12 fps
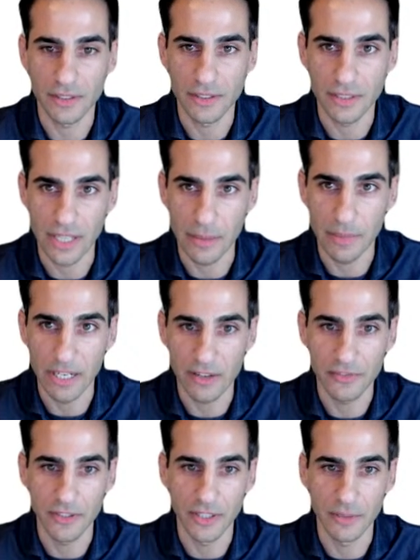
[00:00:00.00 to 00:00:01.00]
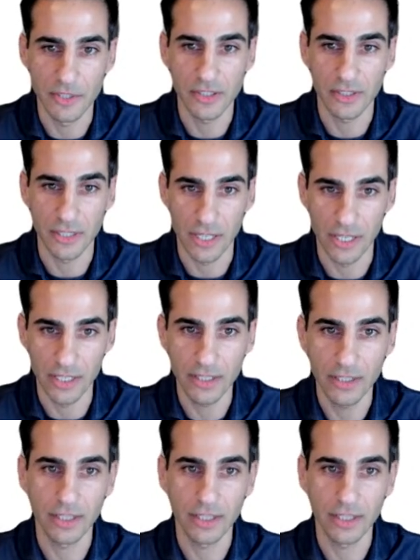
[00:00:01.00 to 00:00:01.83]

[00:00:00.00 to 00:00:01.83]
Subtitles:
the Lyman Alpha emission line,